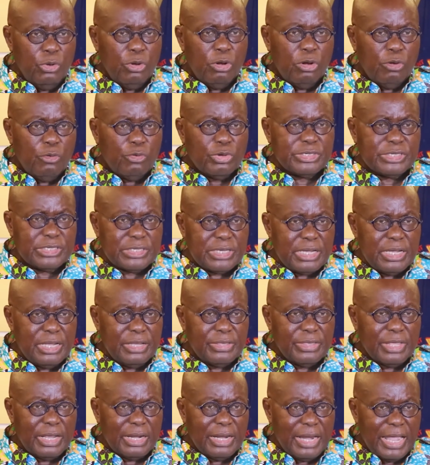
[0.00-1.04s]
who will see
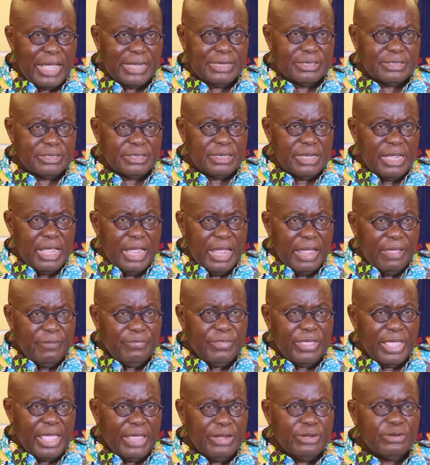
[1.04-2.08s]
the light
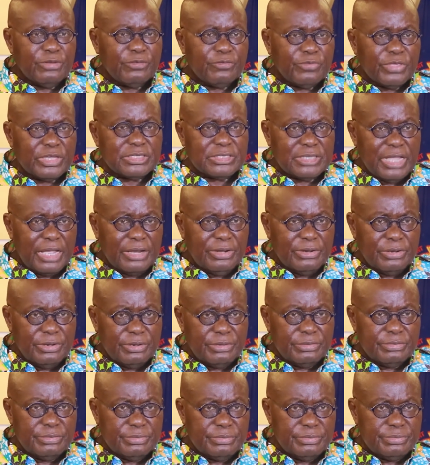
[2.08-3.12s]
at the end of this tunnel.